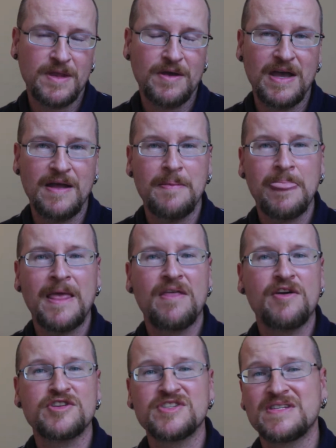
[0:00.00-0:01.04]
Okay?
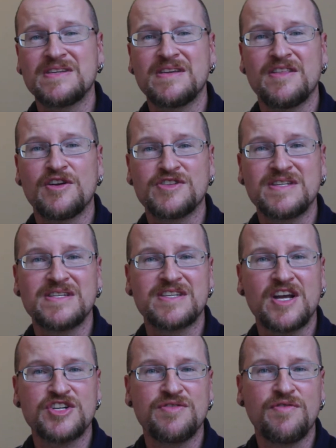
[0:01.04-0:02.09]
There's a
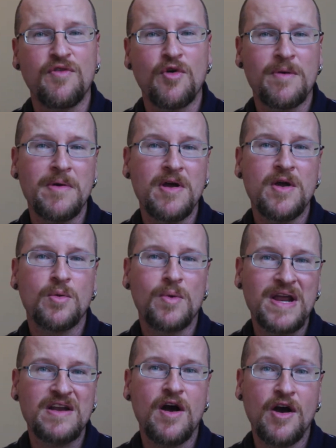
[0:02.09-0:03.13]
discussion forum
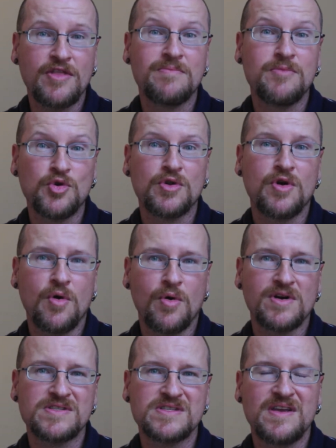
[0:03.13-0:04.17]
right on the Moodle
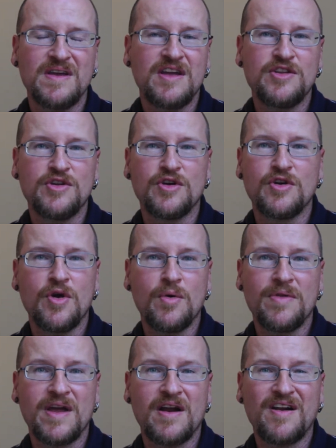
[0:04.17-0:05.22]
course. You can go
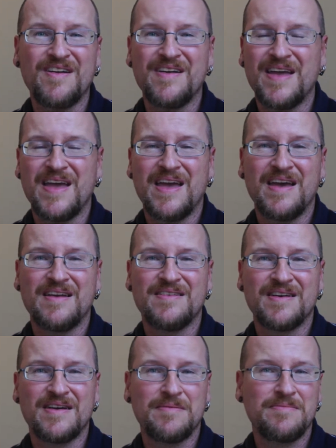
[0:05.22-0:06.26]
there and
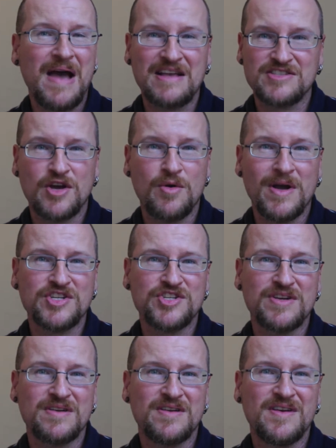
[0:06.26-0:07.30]
ask a question.